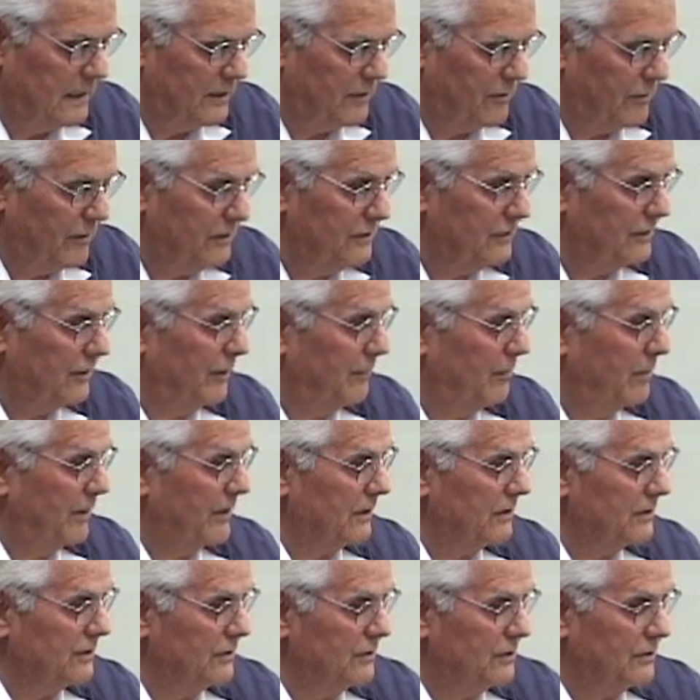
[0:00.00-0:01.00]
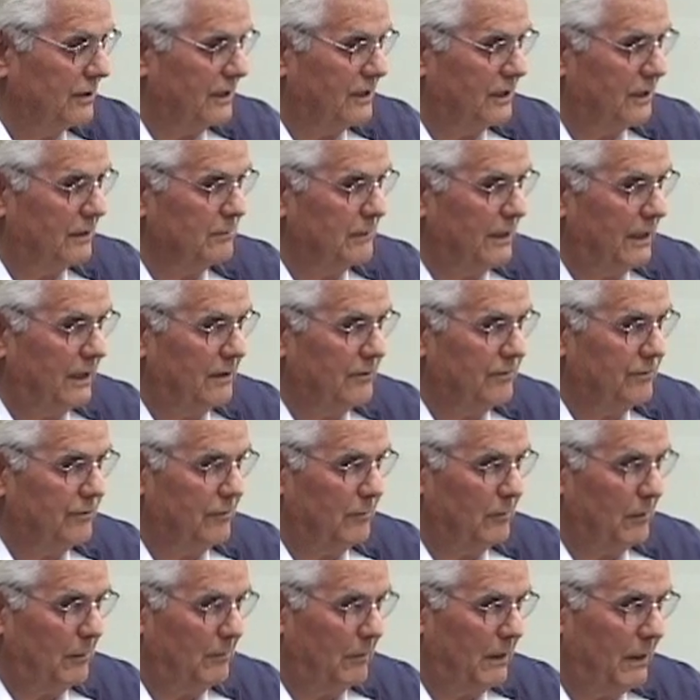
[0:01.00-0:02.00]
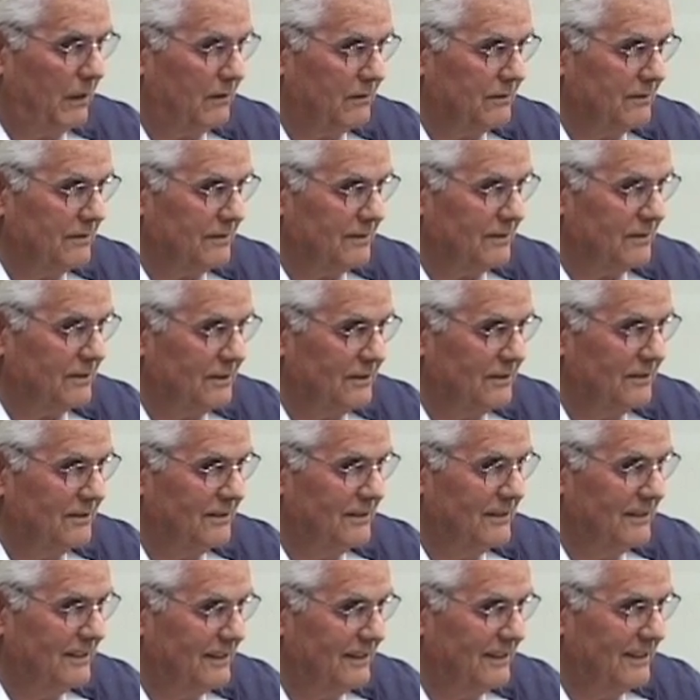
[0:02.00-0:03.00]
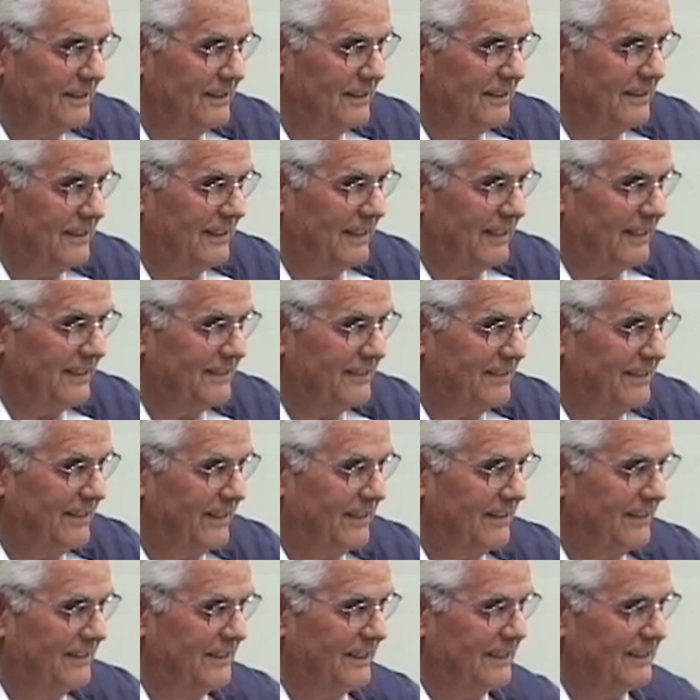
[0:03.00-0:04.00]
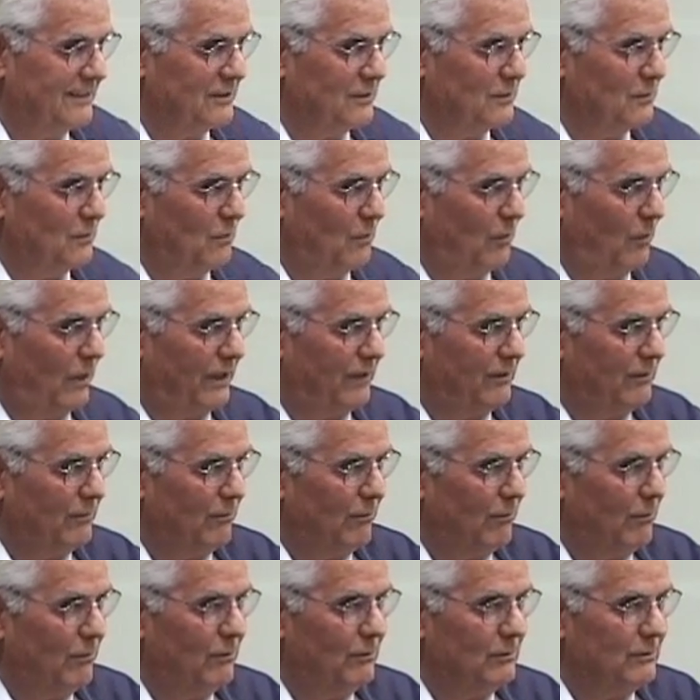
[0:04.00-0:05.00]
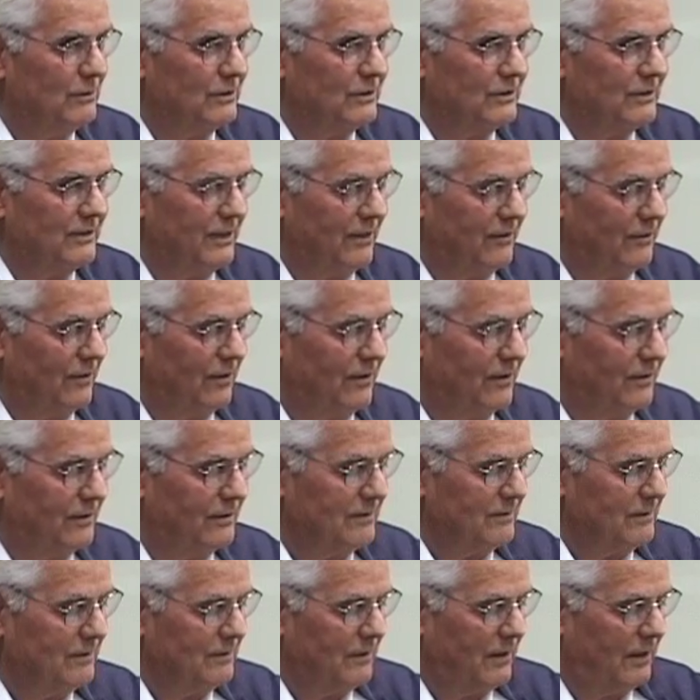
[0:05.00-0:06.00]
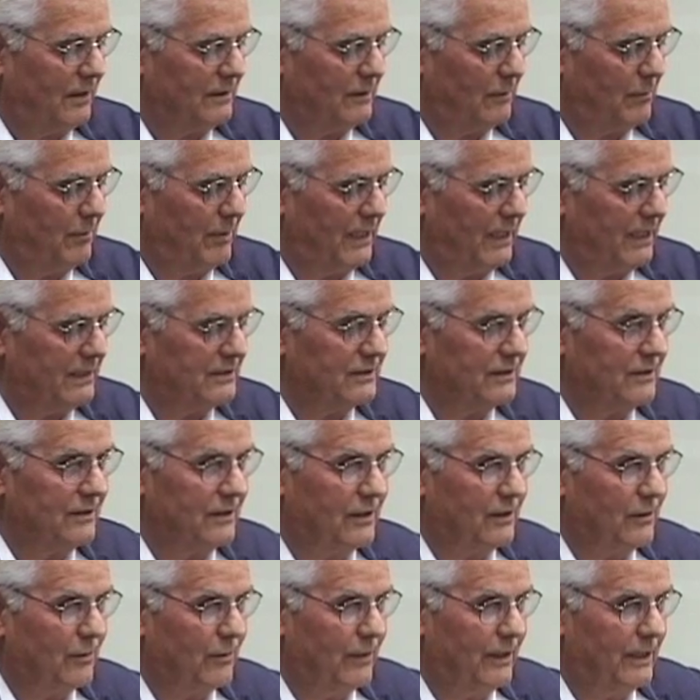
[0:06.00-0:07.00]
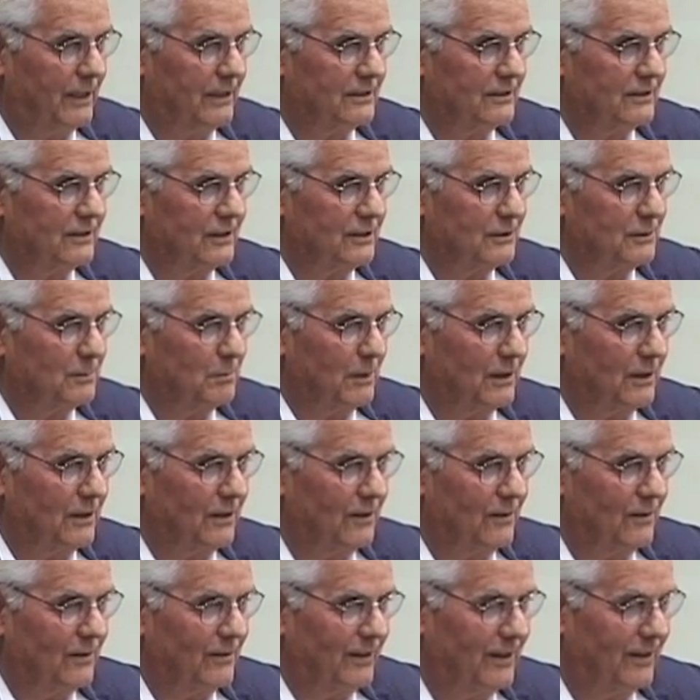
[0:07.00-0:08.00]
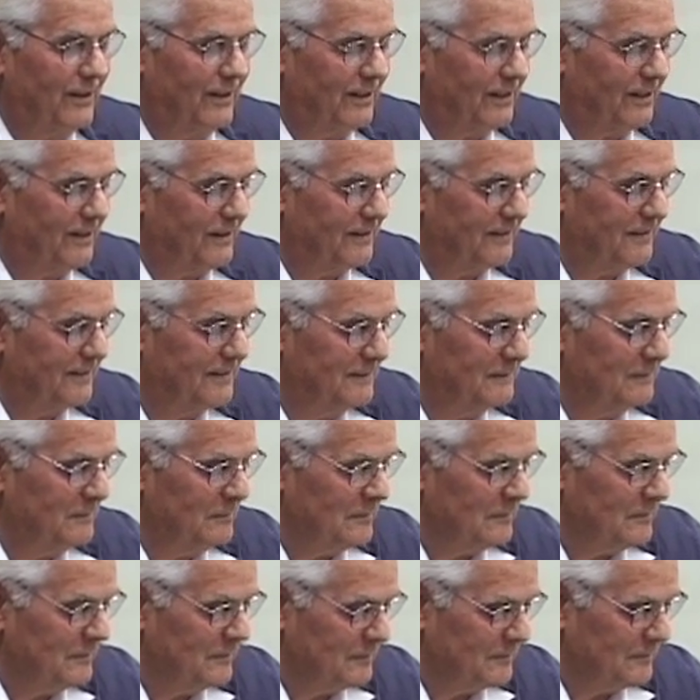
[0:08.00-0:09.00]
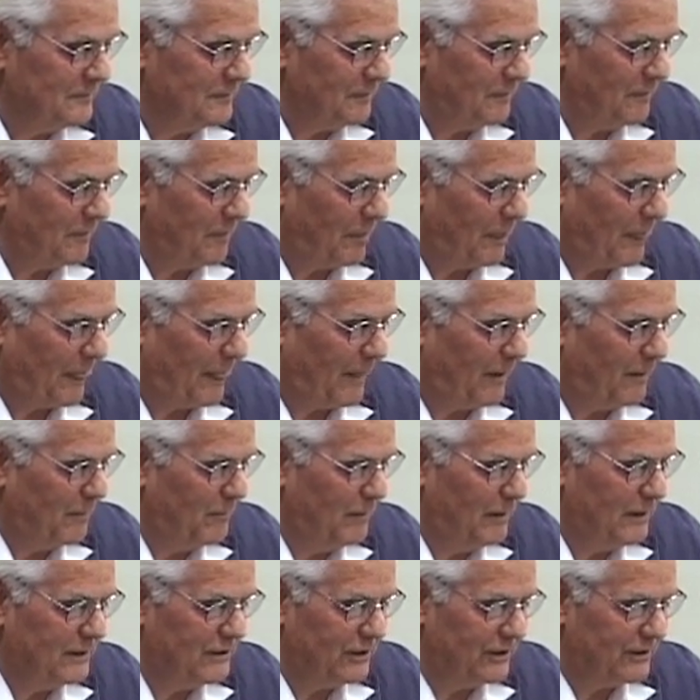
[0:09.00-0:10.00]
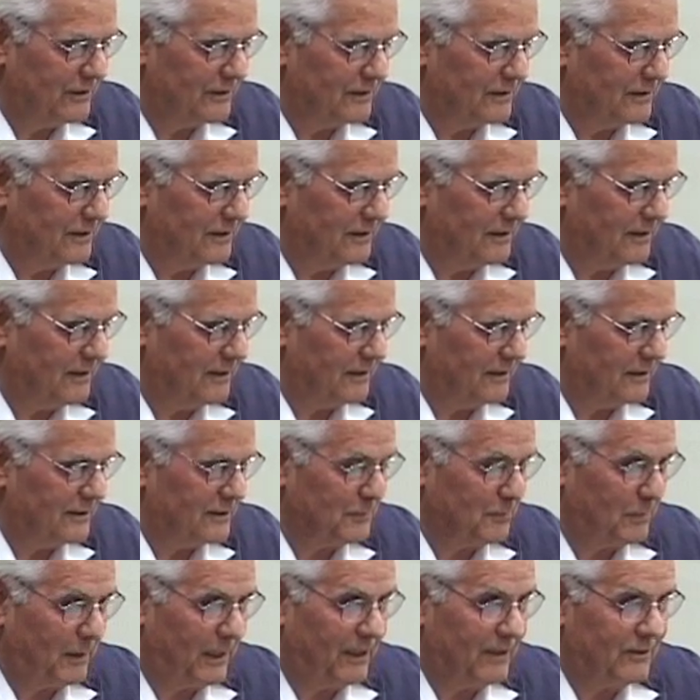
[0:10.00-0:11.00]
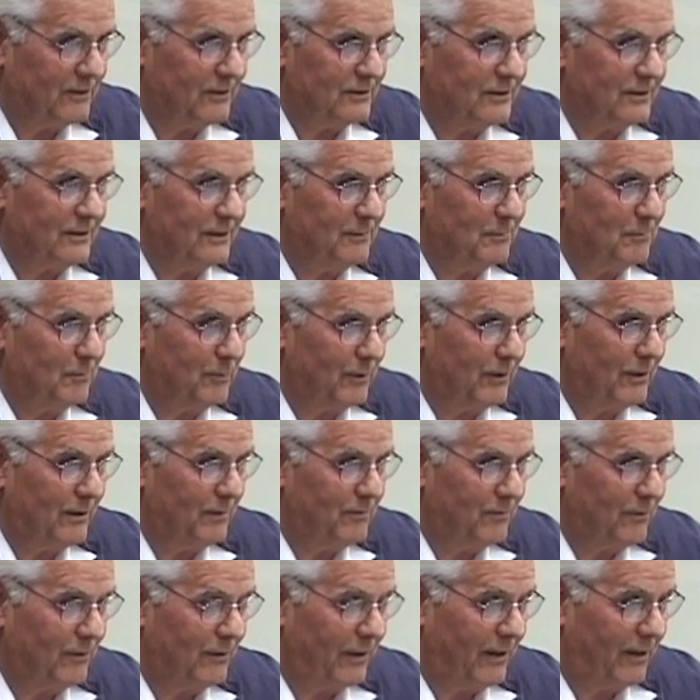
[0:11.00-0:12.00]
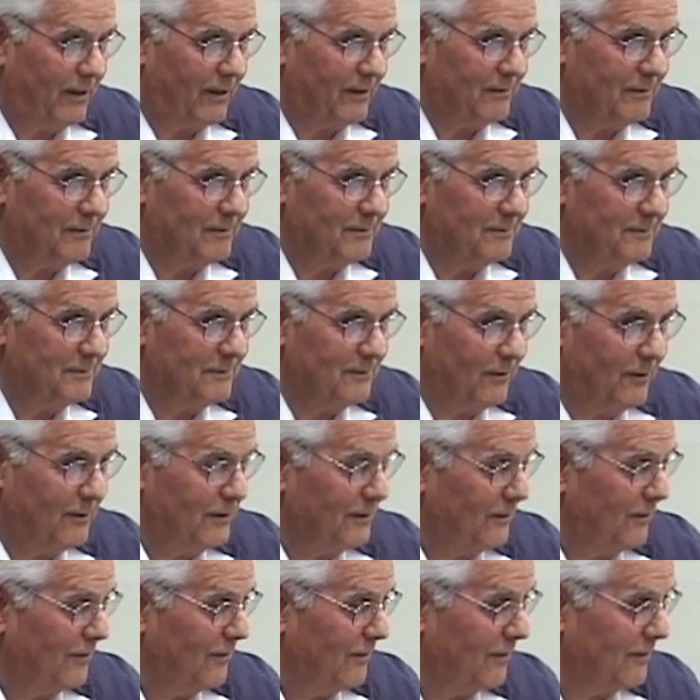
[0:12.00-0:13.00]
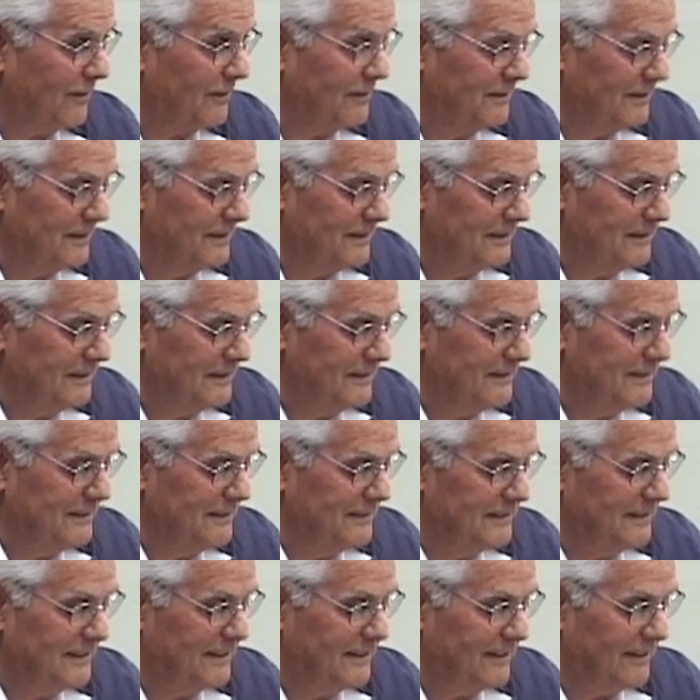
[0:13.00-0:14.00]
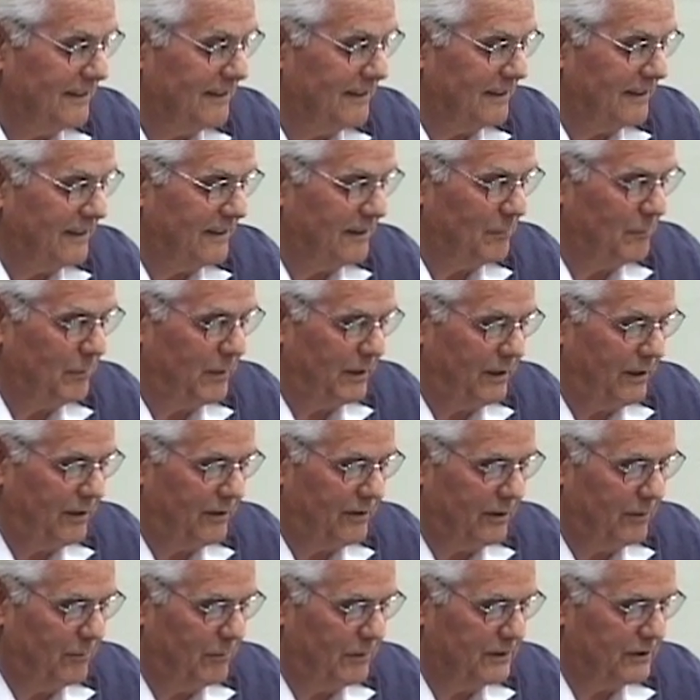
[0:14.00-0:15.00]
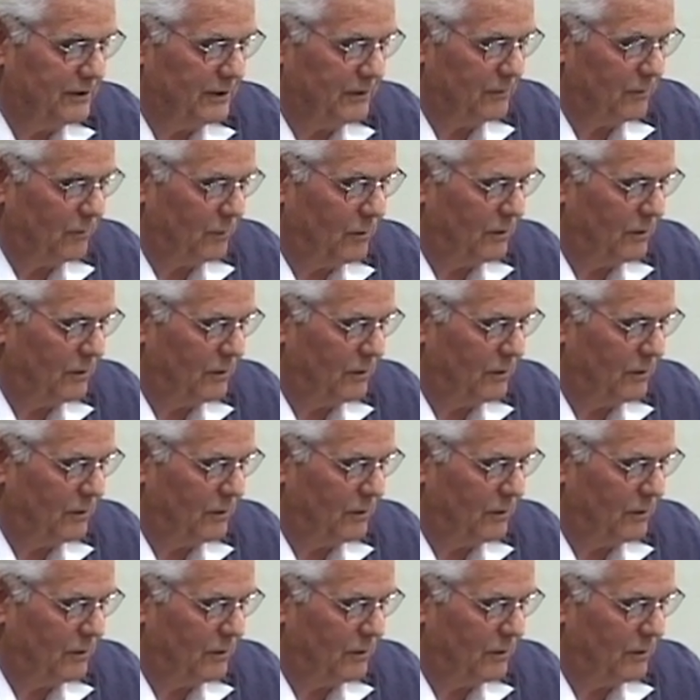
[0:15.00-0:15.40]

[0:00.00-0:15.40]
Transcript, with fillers: Grizzly bears used to come down from the mountains and dig these white roots that are on the banks of the creek just below the uh, mission. Uh, Spaniards didn't put up for that very long, uh, beneath the mission